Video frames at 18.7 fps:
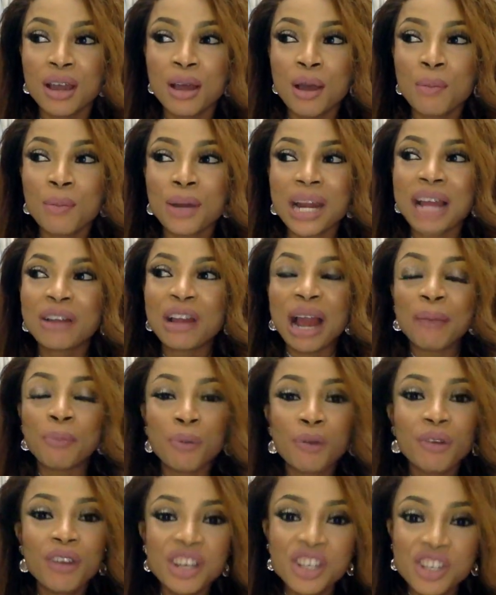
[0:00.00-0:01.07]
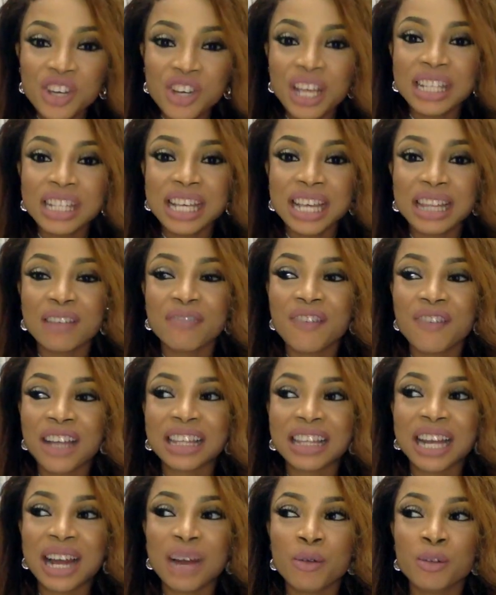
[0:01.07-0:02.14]
But I appreciated the fact
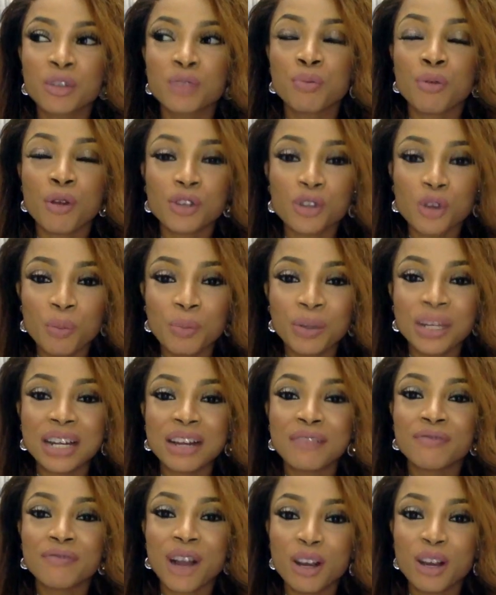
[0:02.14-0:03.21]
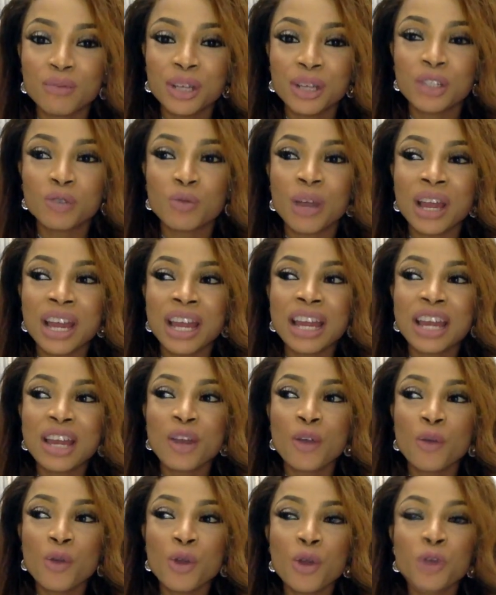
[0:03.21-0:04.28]
that I was brought up in an environment where
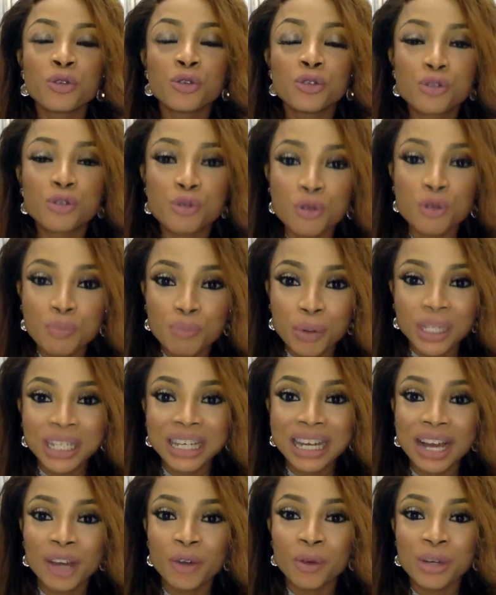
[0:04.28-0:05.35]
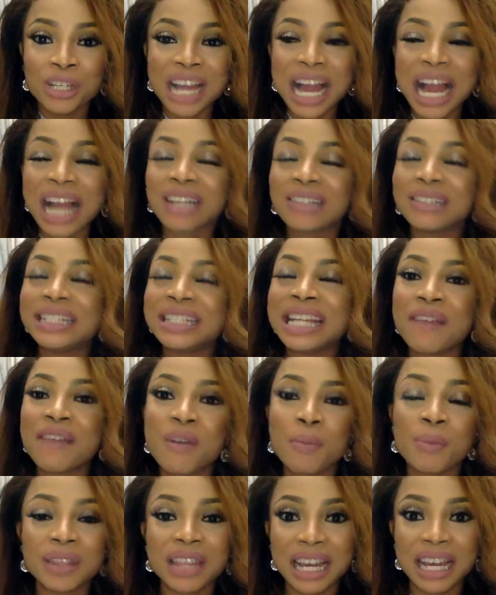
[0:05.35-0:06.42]
we understood body language. I could never
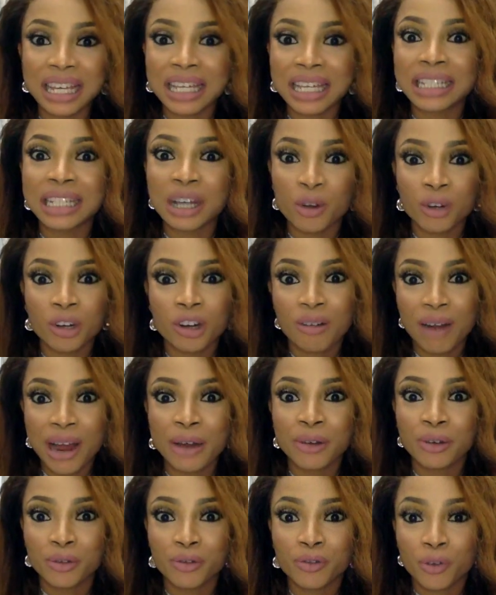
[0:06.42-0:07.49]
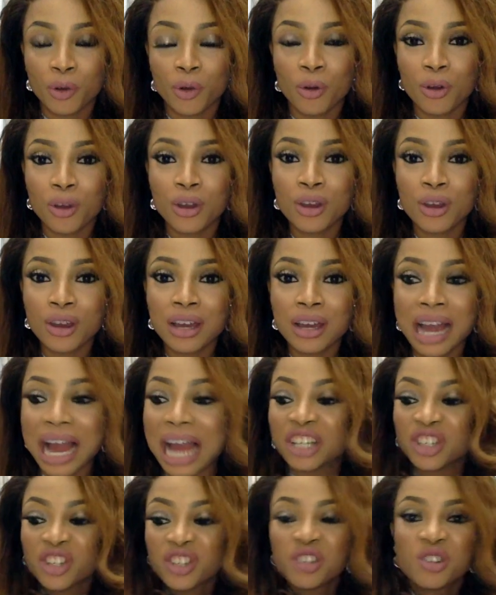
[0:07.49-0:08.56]
be that kid that would cry on the floor.
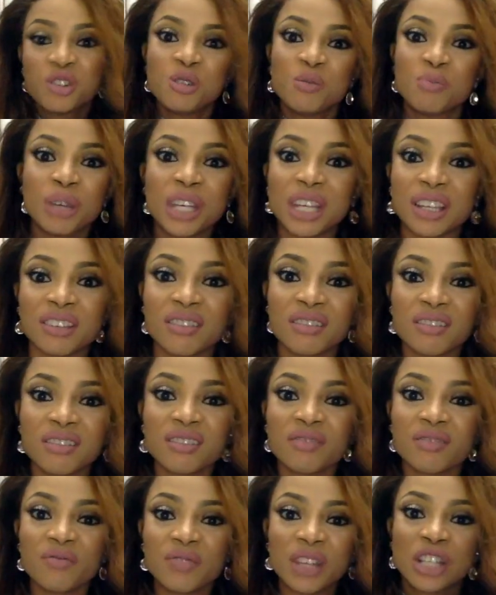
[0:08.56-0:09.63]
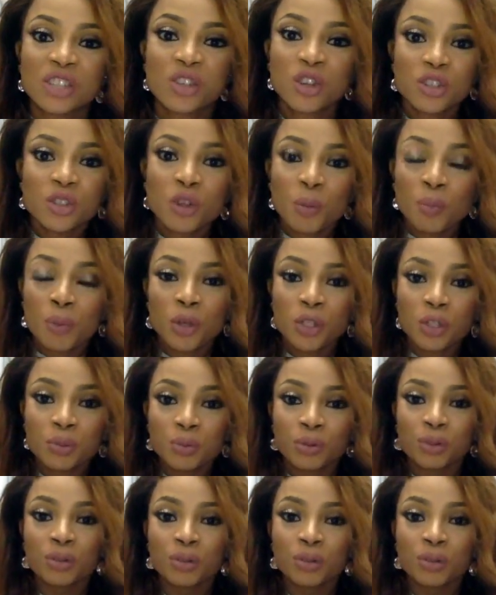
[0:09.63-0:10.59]
I just couldn't be. It's just not possible.